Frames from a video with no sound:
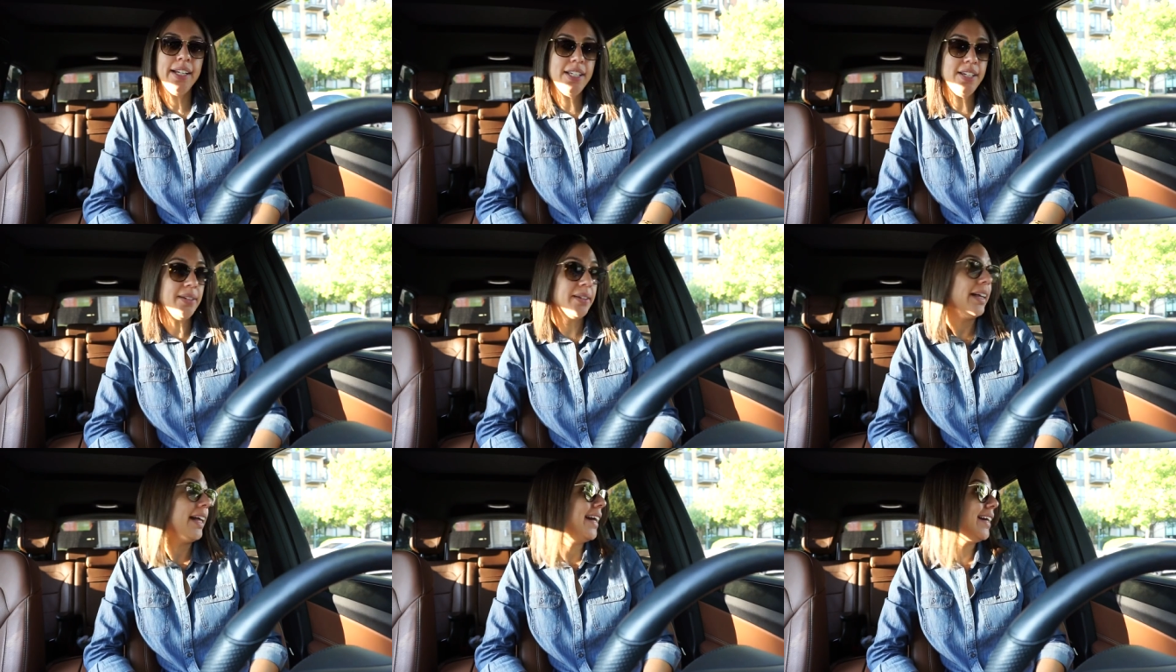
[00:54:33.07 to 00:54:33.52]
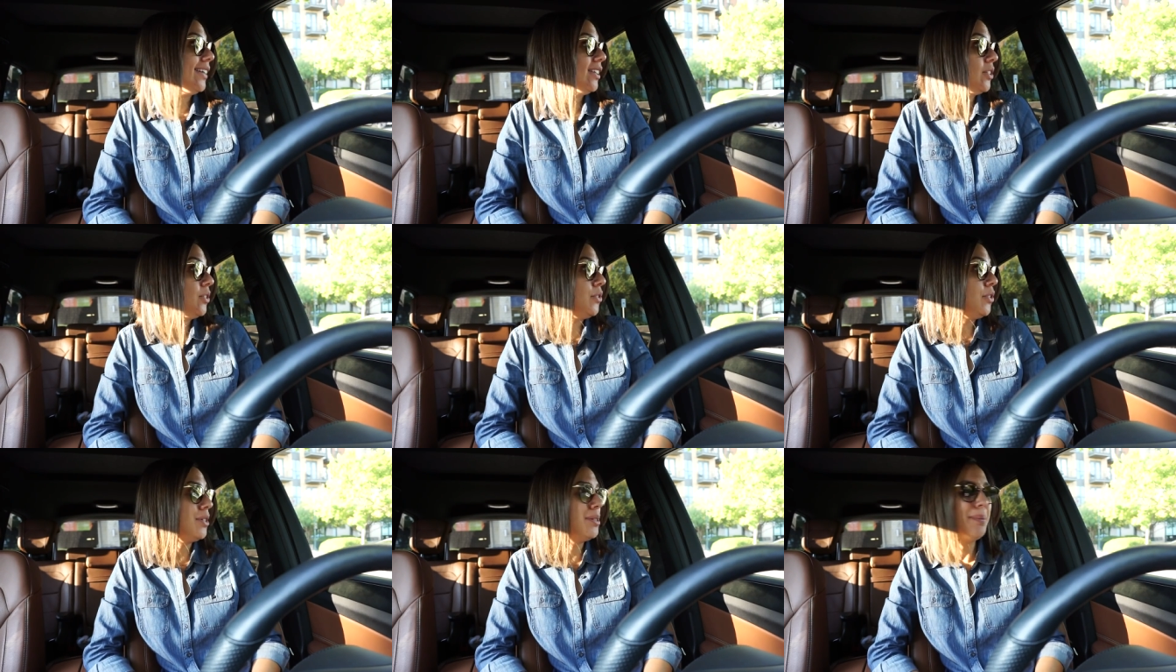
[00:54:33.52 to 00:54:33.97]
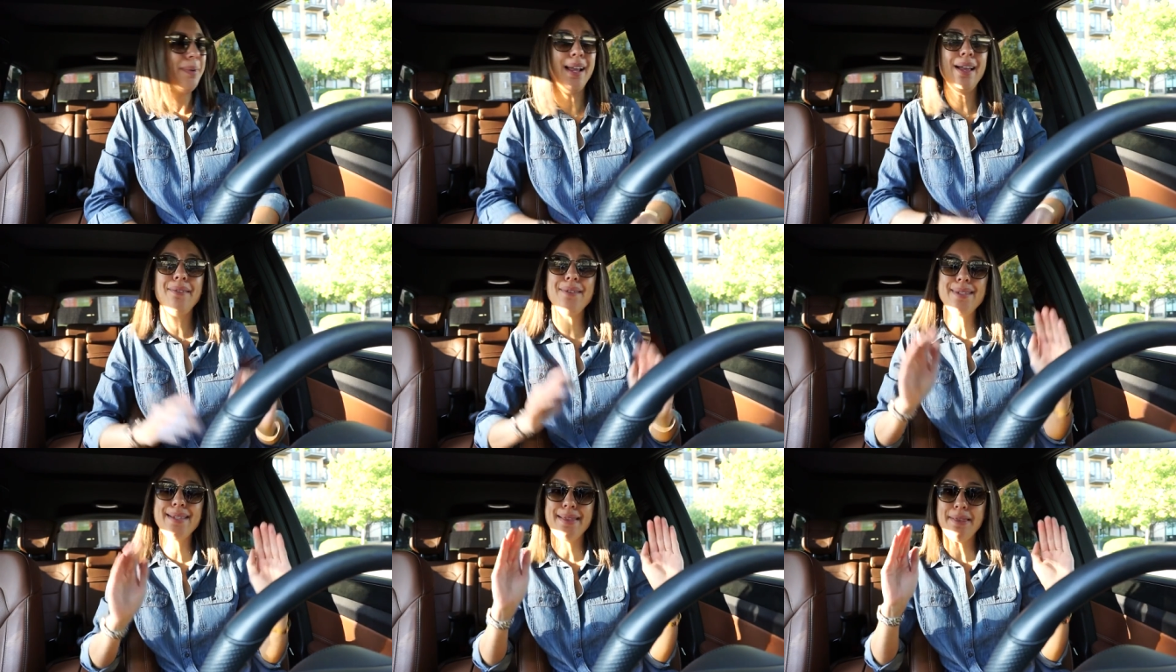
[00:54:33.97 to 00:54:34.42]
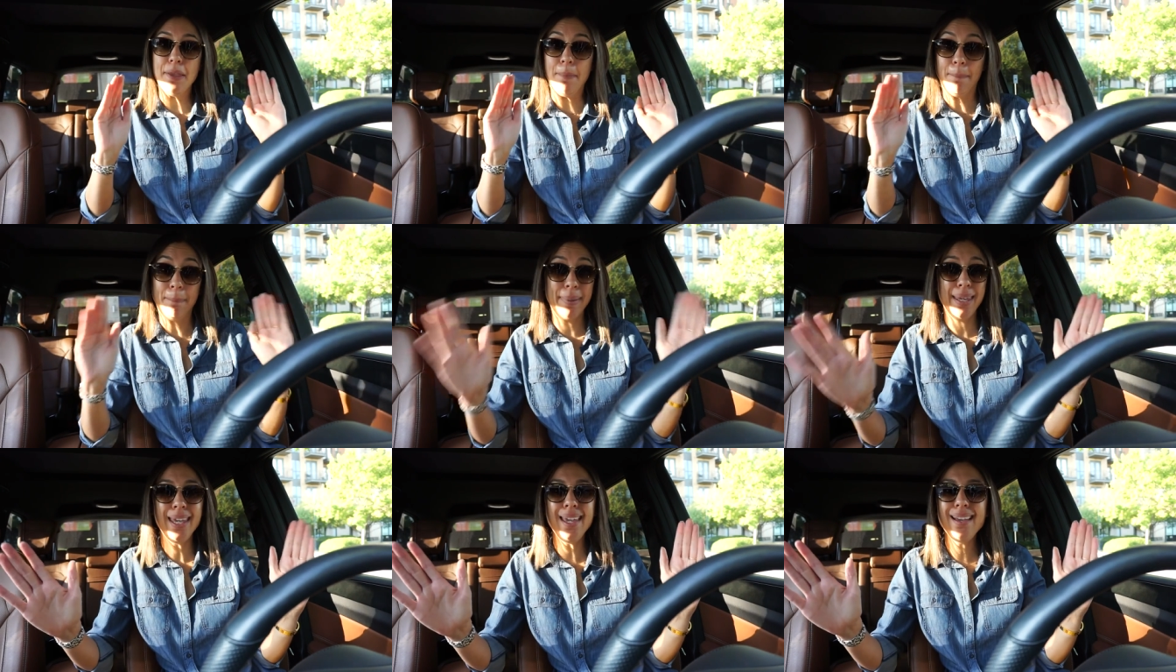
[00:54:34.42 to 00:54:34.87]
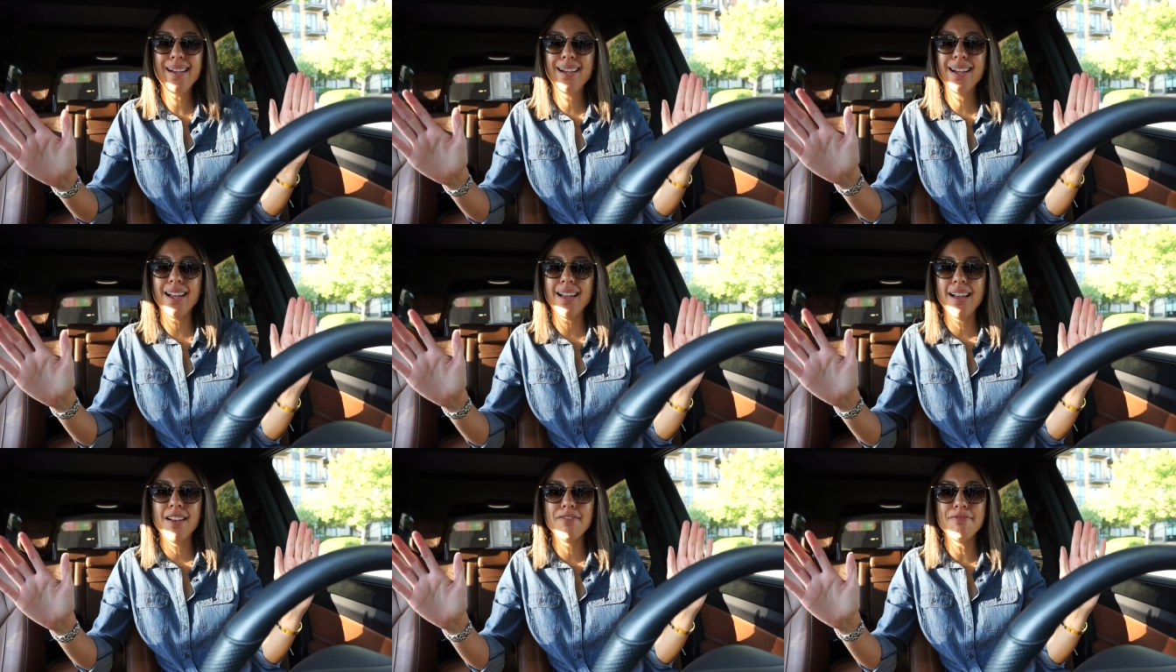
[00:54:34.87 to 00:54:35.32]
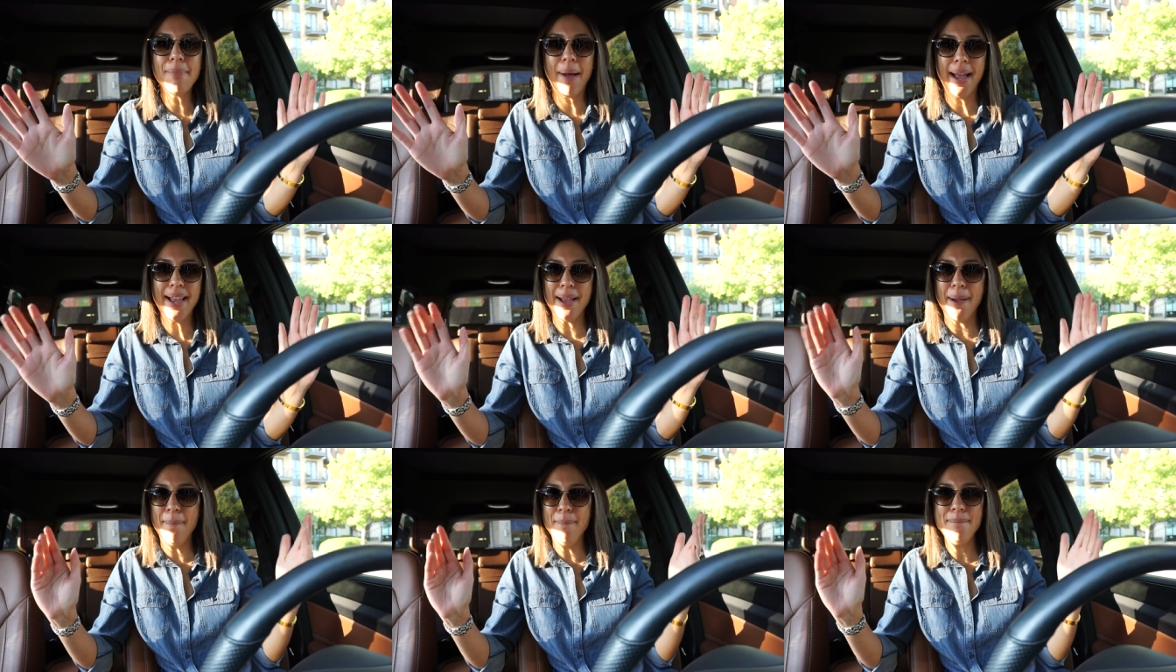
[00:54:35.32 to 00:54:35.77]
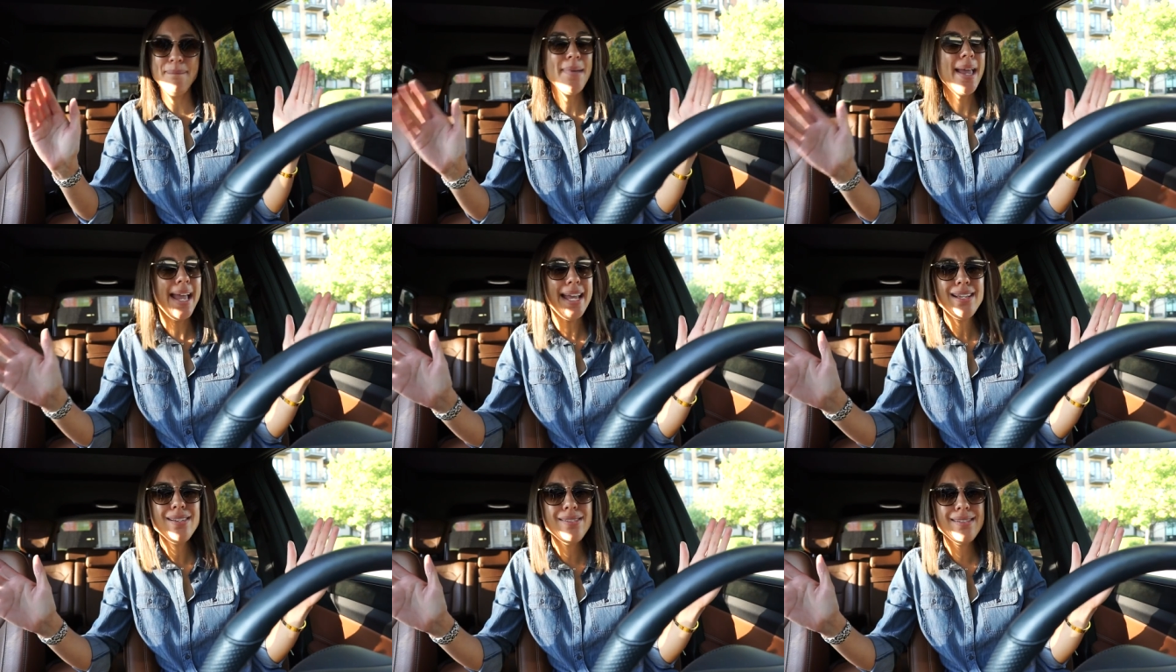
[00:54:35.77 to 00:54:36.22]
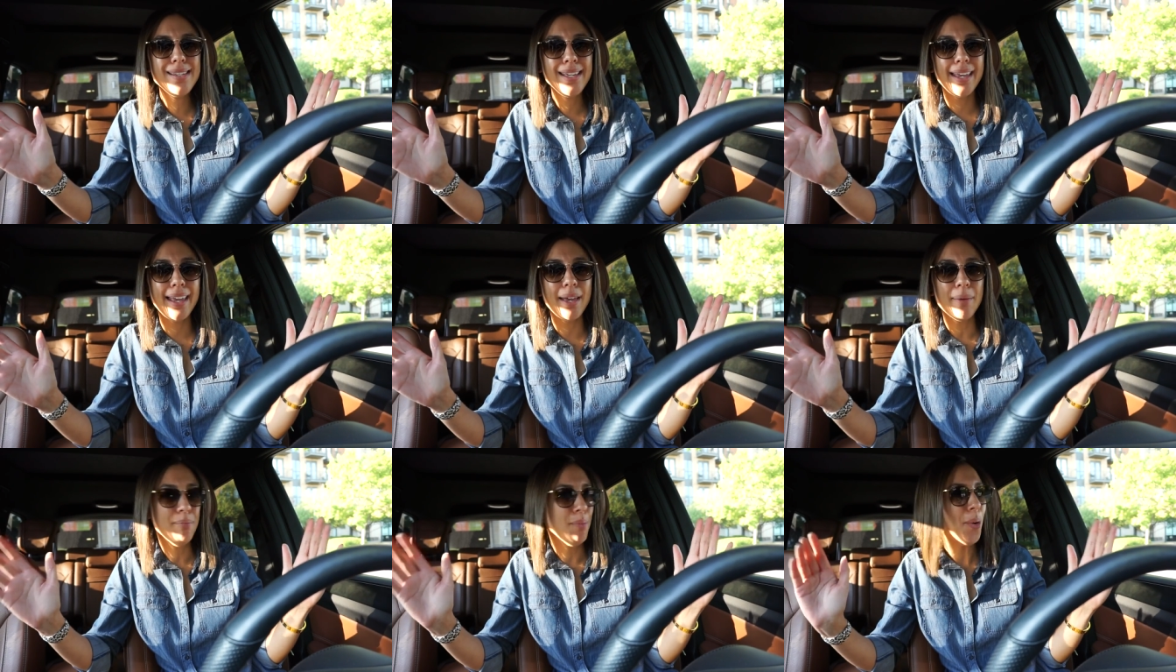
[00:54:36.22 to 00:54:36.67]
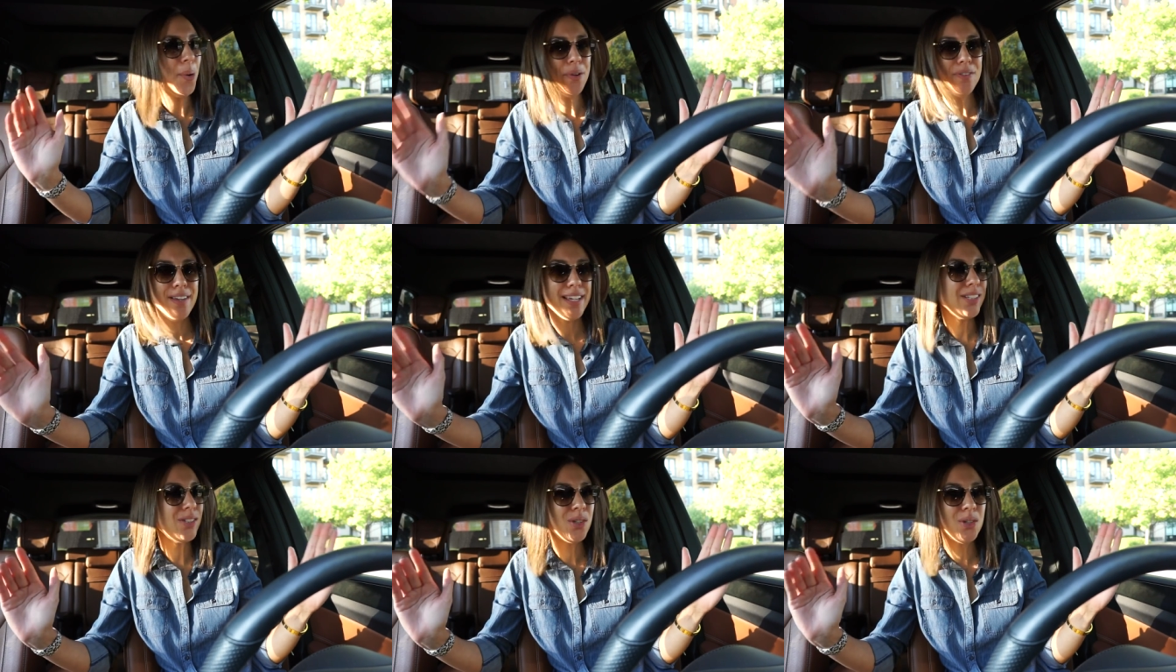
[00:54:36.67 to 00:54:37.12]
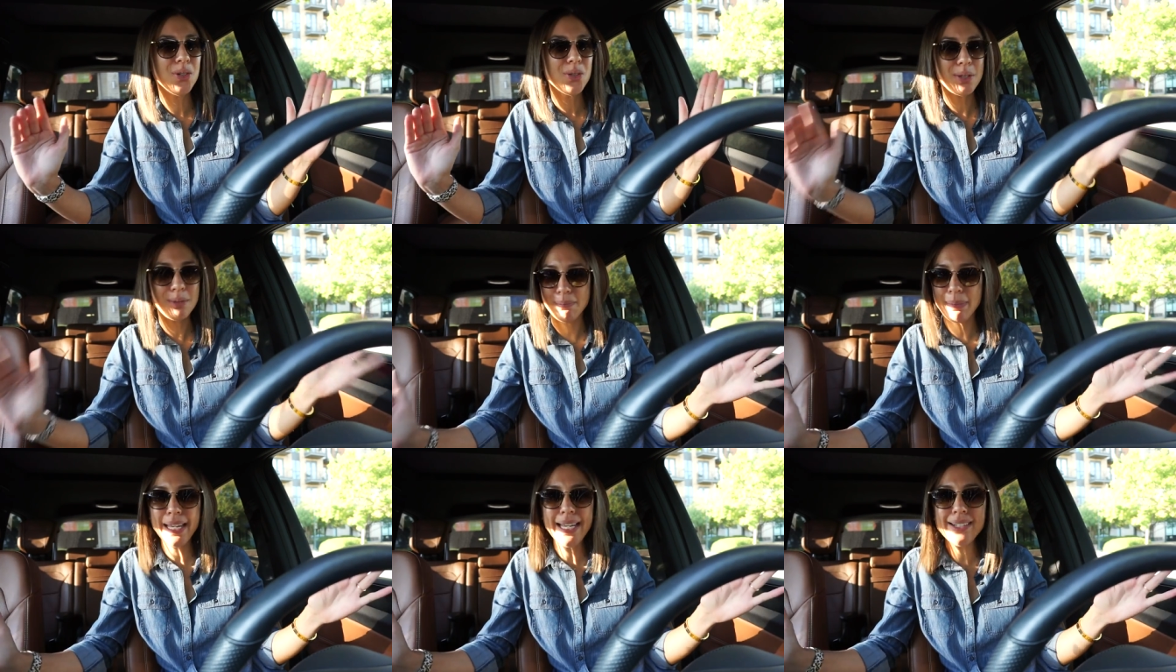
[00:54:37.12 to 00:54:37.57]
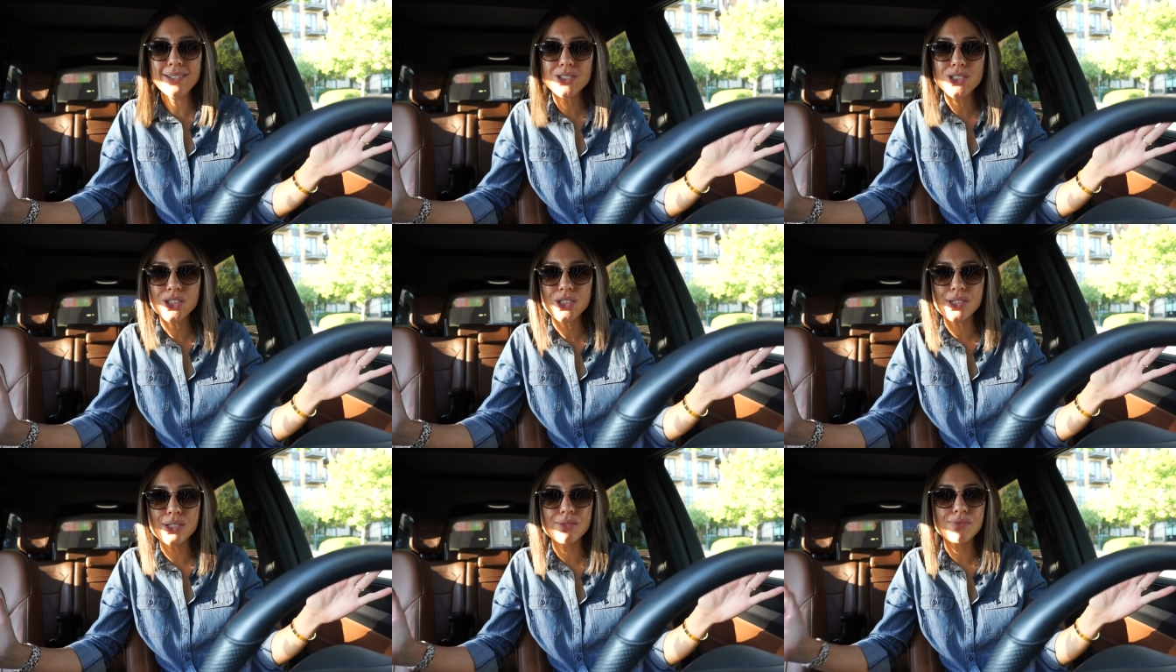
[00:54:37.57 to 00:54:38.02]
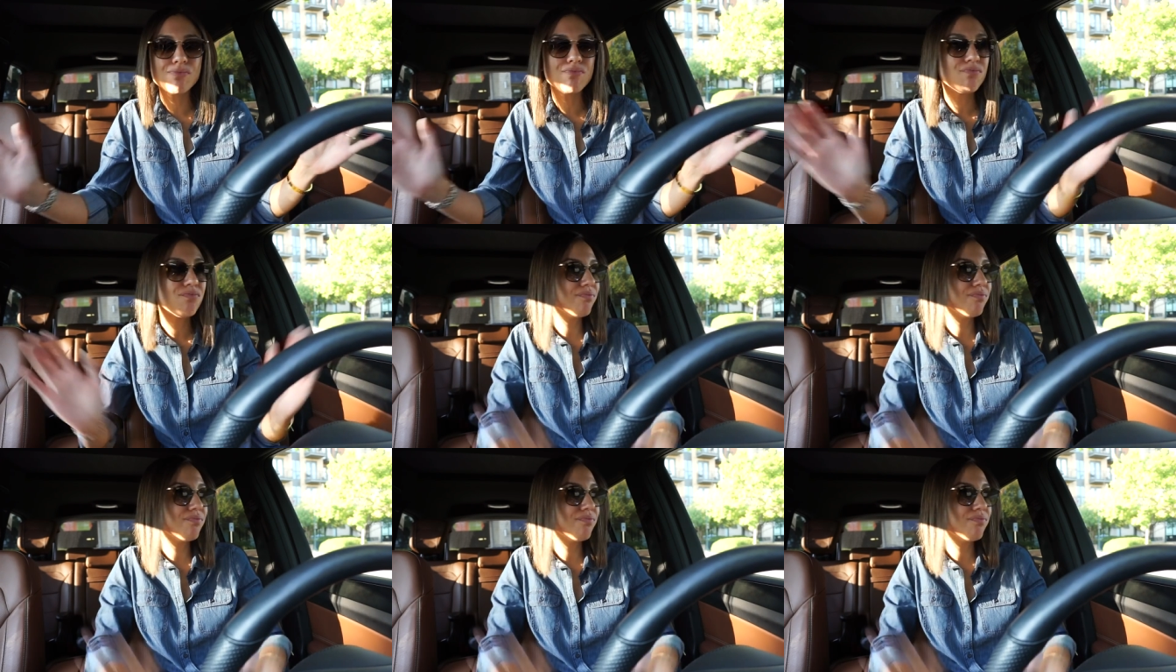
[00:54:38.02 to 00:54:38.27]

But You guys, just when I was at the peak of my amazing motivational speech,